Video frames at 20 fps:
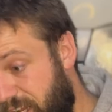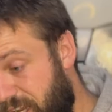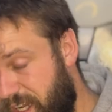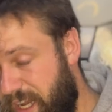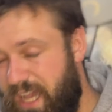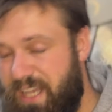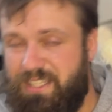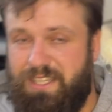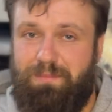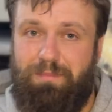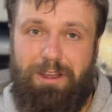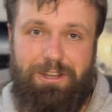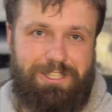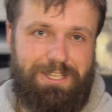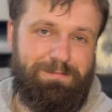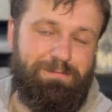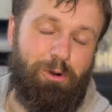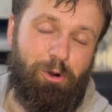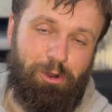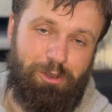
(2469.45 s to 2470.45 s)
It has the most
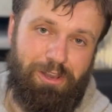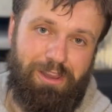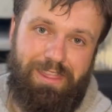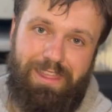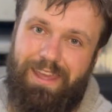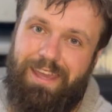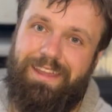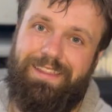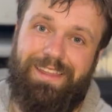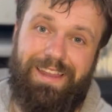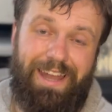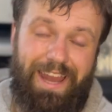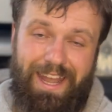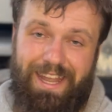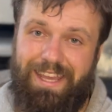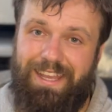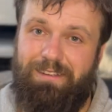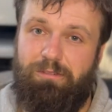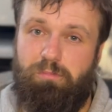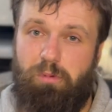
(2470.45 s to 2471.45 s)
important thing that
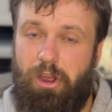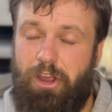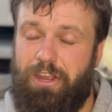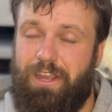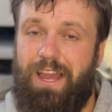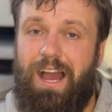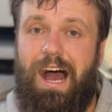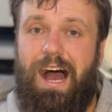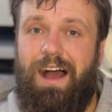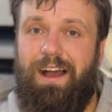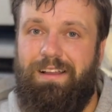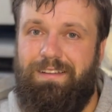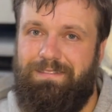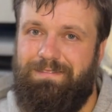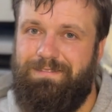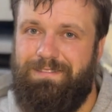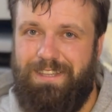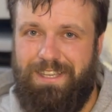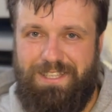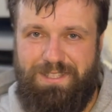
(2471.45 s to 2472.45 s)
any work car
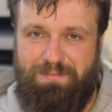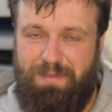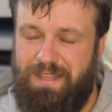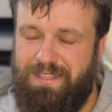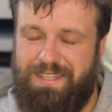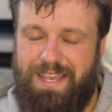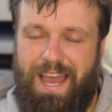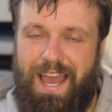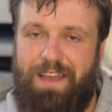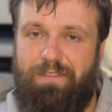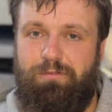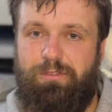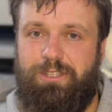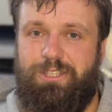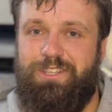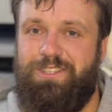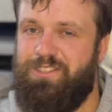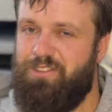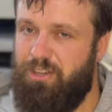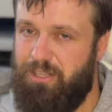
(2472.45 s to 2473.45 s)
is meant to have, which
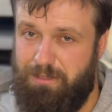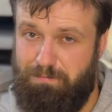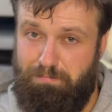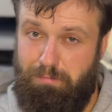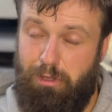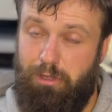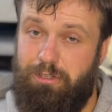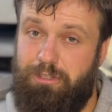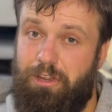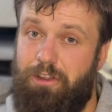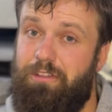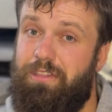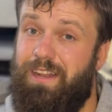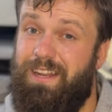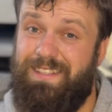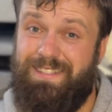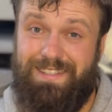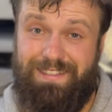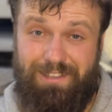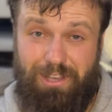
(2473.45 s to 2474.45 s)
is it's got Bluetooth, and
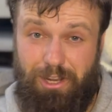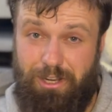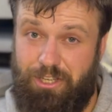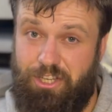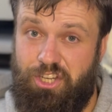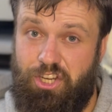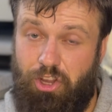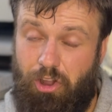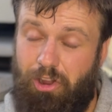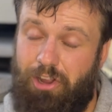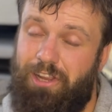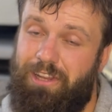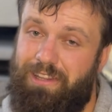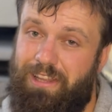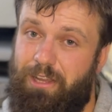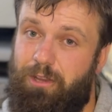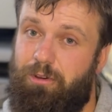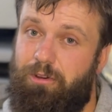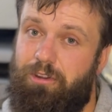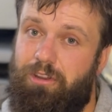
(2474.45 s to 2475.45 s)
it's got a shockingly
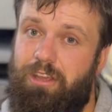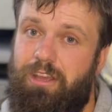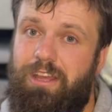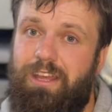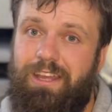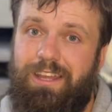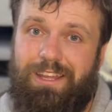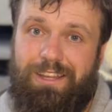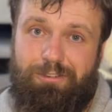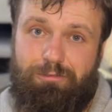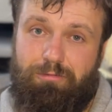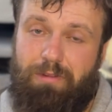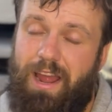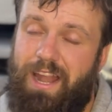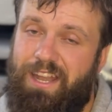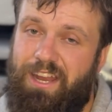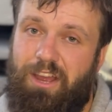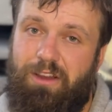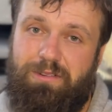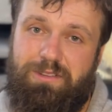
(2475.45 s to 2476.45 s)
good
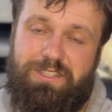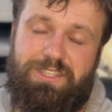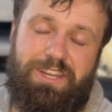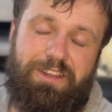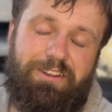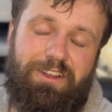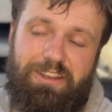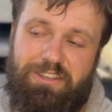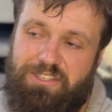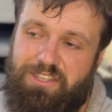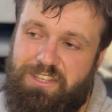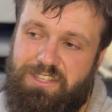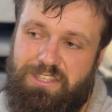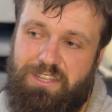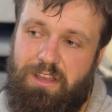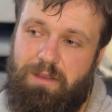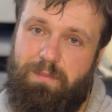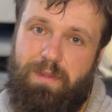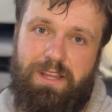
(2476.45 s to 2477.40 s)
radio and stereo system.